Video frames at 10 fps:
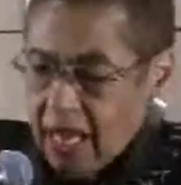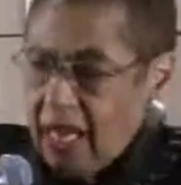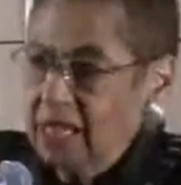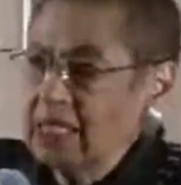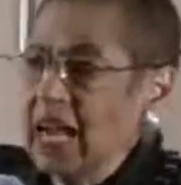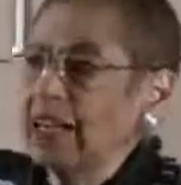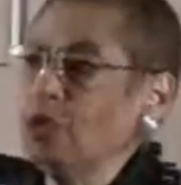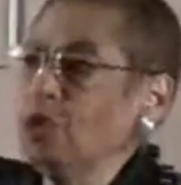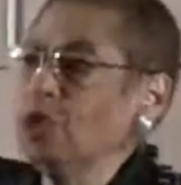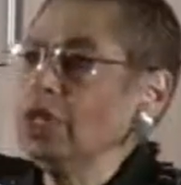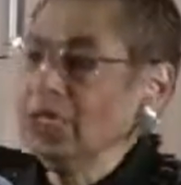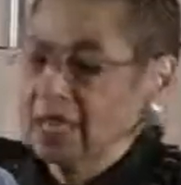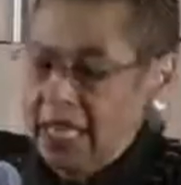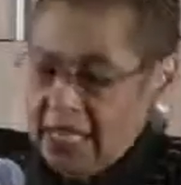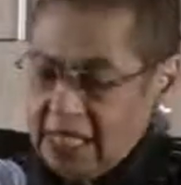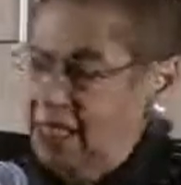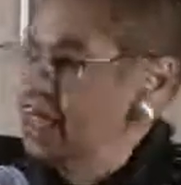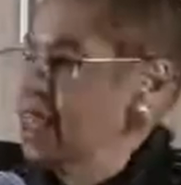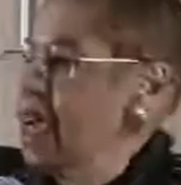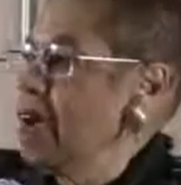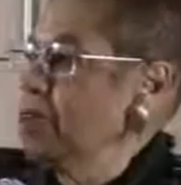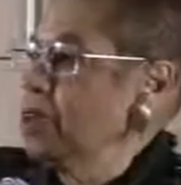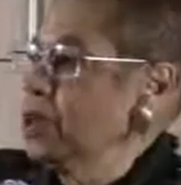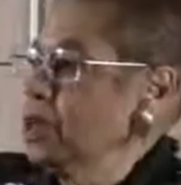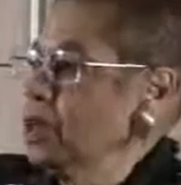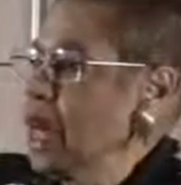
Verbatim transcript: uh, not only the nation's capital,